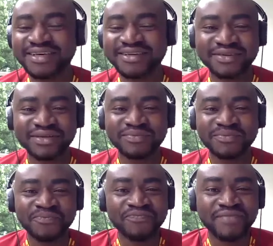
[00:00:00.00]
Eh,
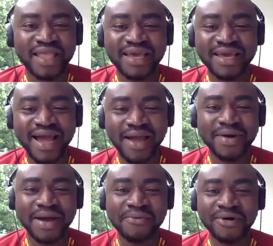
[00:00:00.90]

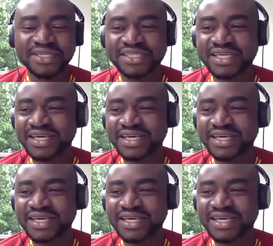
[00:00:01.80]
I watched